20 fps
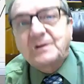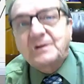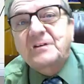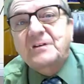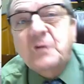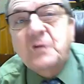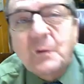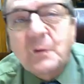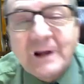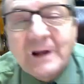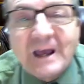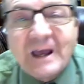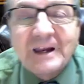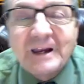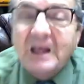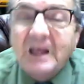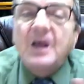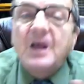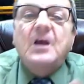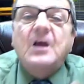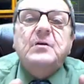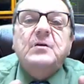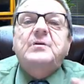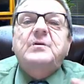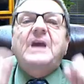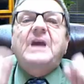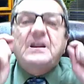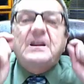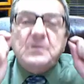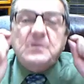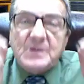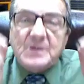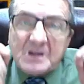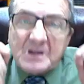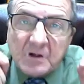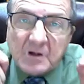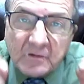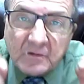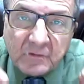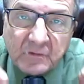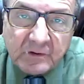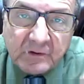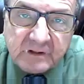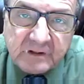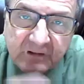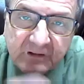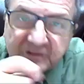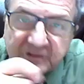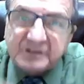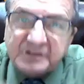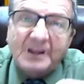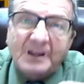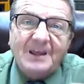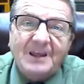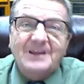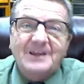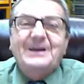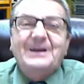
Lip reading: is going on? You have to be careful, and you have to say, hey,